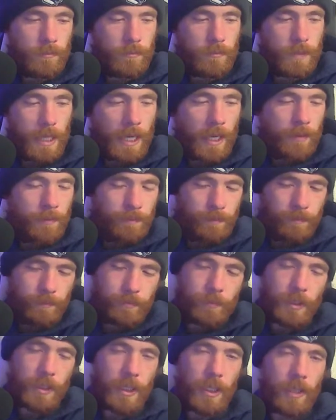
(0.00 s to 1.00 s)
Yeah,
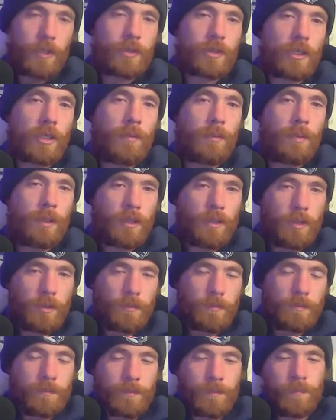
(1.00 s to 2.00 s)
N'Keal's gonna be
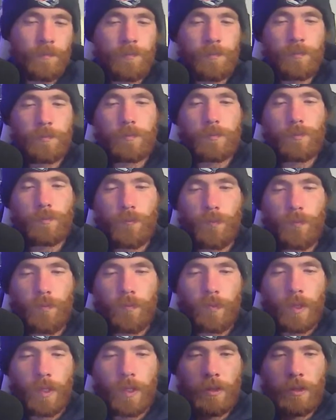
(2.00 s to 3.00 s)
good.
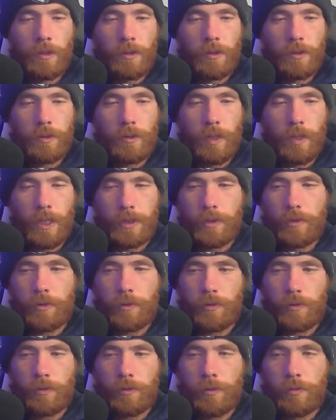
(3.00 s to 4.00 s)
So that's
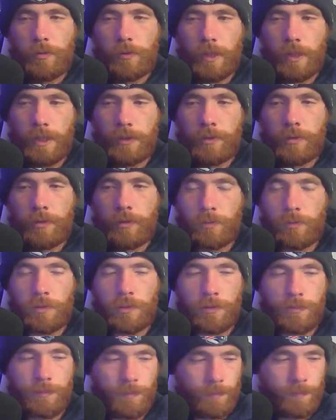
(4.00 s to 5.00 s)
good. That's
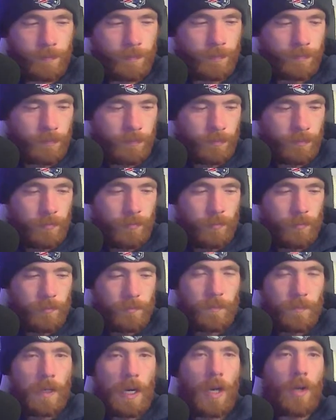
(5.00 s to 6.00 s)
good.
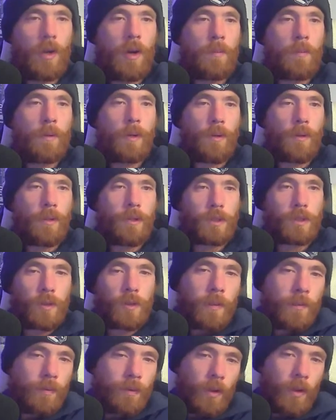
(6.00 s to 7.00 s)
I don't know. I'm gonna only
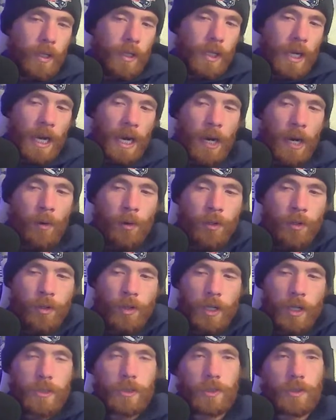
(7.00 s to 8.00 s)
stream for like an hour
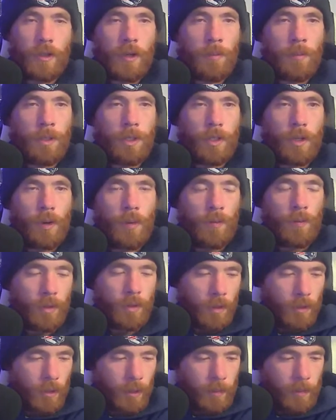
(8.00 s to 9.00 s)
tonight, so I'm gonna go for
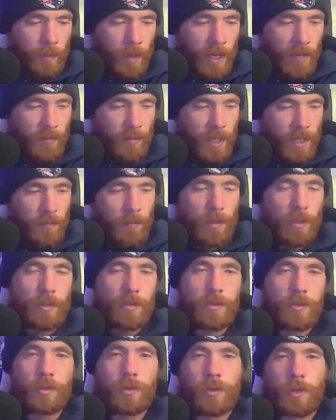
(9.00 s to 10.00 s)
another like 5-10
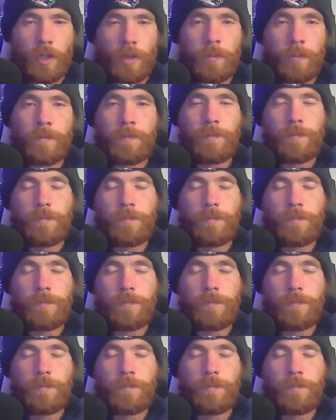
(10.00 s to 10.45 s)
minutes or so.